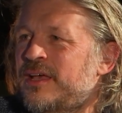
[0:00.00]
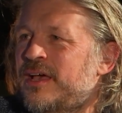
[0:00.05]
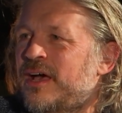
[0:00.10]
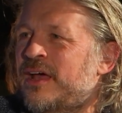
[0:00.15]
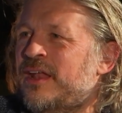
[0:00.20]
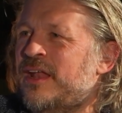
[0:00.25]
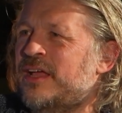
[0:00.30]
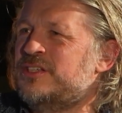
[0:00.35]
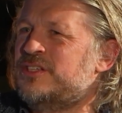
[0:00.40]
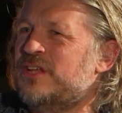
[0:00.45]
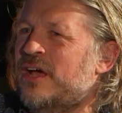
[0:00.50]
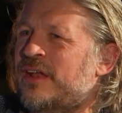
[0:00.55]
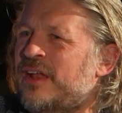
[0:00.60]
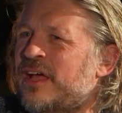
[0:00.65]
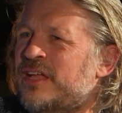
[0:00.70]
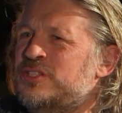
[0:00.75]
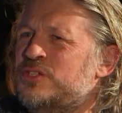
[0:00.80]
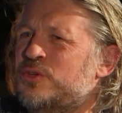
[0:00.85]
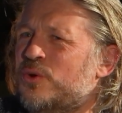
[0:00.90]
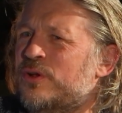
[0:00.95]

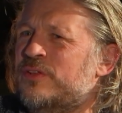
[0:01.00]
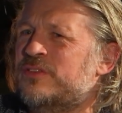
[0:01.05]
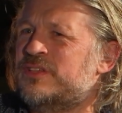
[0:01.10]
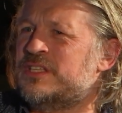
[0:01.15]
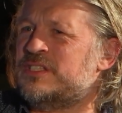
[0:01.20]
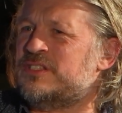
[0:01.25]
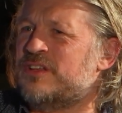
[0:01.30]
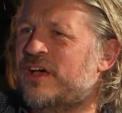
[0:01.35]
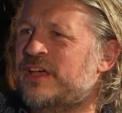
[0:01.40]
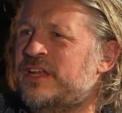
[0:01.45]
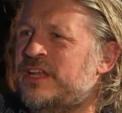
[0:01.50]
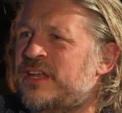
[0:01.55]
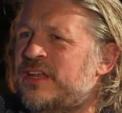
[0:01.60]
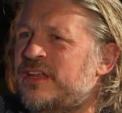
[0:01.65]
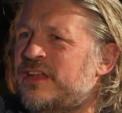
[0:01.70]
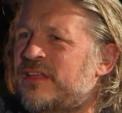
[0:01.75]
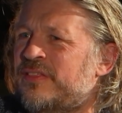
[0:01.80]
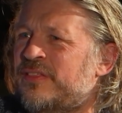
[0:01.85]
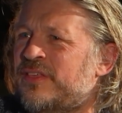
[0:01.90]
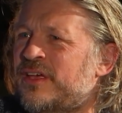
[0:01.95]
I sort of
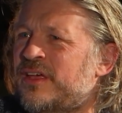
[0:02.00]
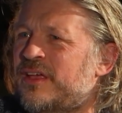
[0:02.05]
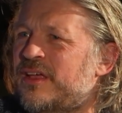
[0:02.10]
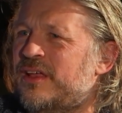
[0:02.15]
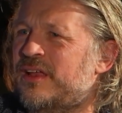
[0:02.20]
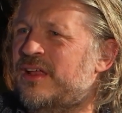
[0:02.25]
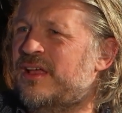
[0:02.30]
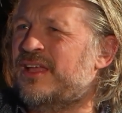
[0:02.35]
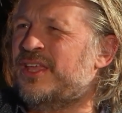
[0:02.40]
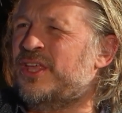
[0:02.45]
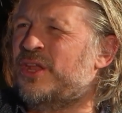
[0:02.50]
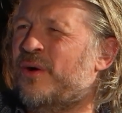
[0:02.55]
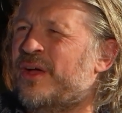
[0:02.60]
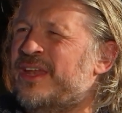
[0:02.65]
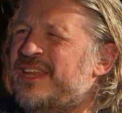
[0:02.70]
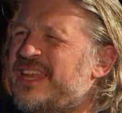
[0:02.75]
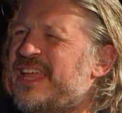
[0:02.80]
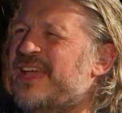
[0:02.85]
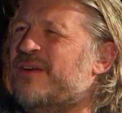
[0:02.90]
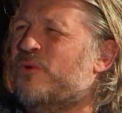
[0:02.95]
decided that, you know,
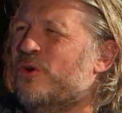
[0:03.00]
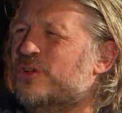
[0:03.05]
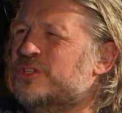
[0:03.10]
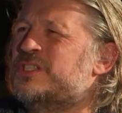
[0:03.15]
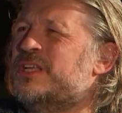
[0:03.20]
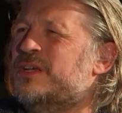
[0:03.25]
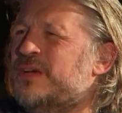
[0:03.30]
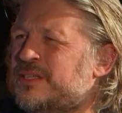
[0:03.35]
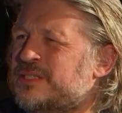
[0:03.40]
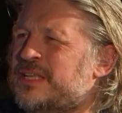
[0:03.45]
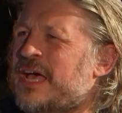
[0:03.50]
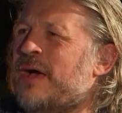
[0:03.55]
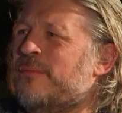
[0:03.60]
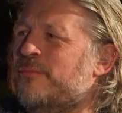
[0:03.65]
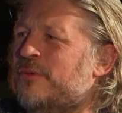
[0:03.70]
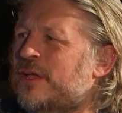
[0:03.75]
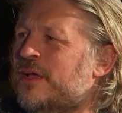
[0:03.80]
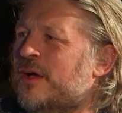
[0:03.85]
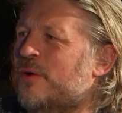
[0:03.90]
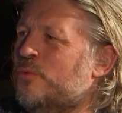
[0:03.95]
once it was
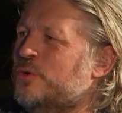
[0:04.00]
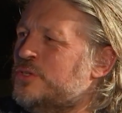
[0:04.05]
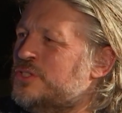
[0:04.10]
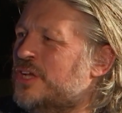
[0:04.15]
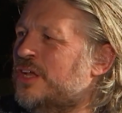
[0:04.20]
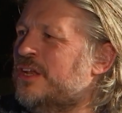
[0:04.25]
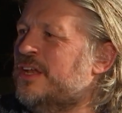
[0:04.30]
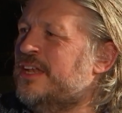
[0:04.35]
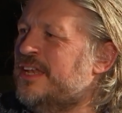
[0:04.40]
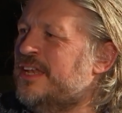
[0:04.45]
happening, I was going